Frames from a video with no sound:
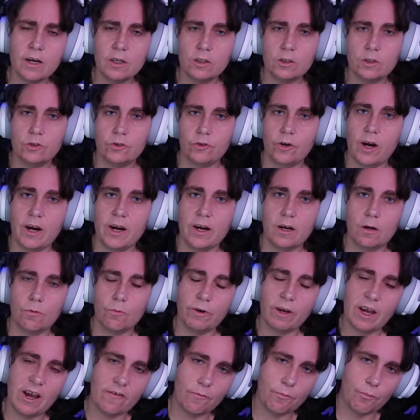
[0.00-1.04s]
Australia, we
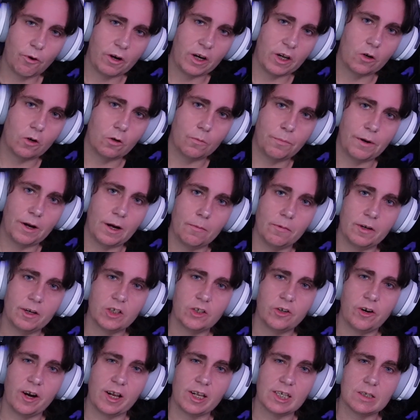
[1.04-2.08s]
have pretty good public
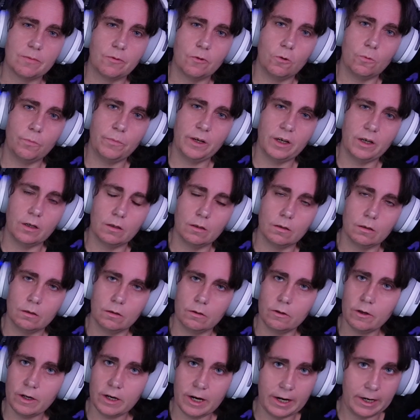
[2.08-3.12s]
transport, but
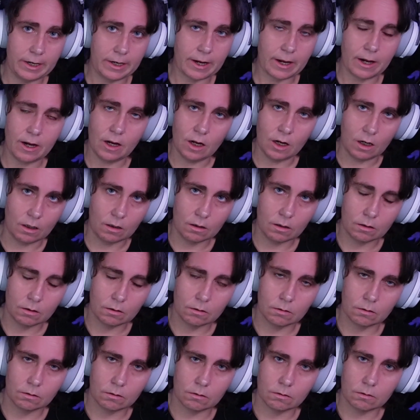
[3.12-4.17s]
you need a car.
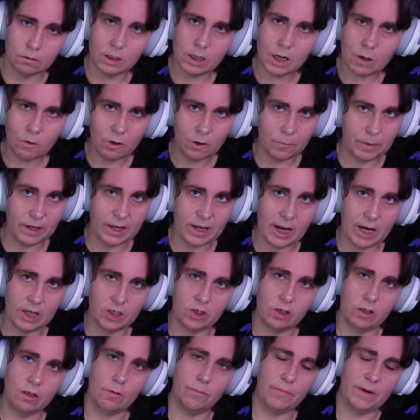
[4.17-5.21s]
You don't want to be
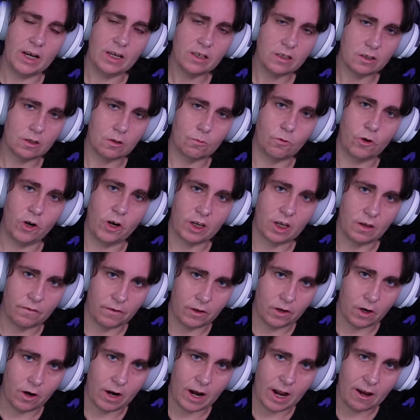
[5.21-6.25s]
catching the bus to work if you
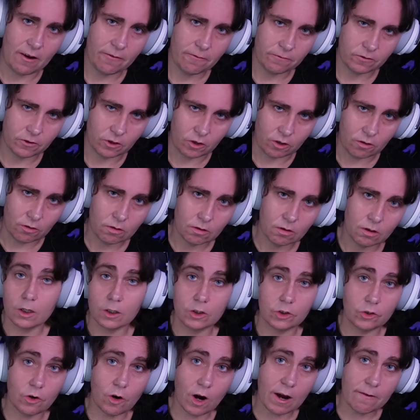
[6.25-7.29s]
don't have to.
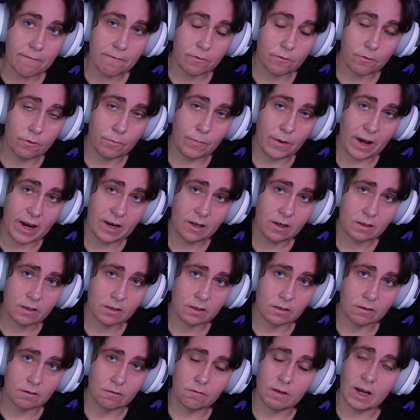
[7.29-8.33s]
Drive-through banks,
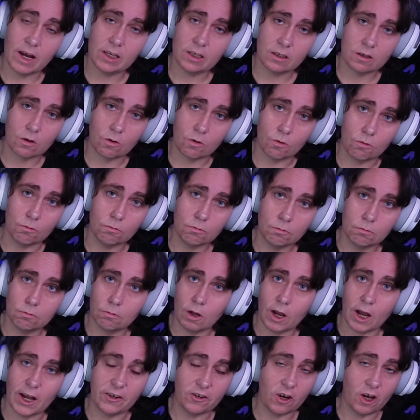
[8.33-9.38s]
that's cool.
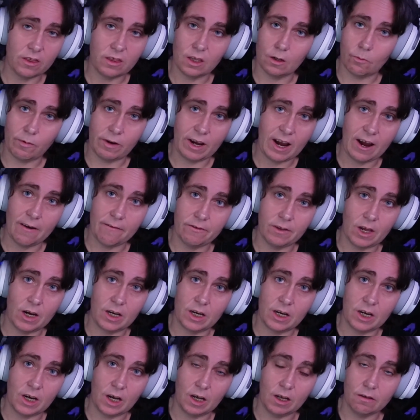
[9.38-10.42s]
I don't think we have that
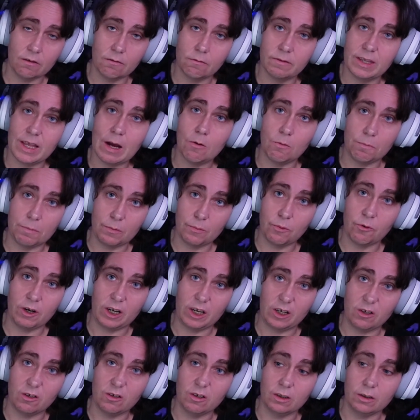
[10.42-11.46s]
here. That would be pretty
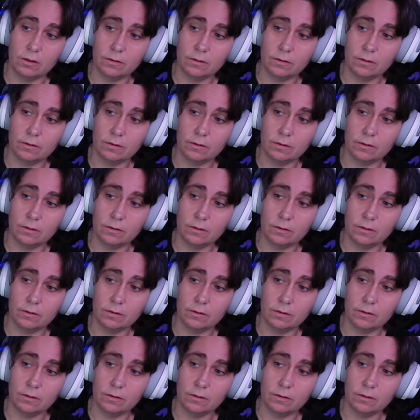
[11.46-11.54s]
good.